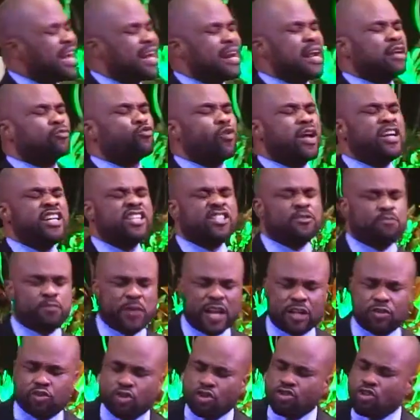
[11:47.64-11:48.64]
can actually
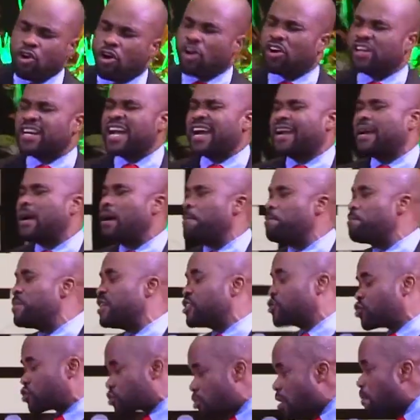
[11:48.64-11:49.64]
speak to you, or there can
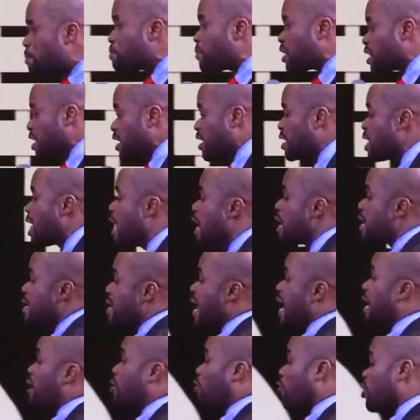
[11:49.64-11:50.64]
be somebody that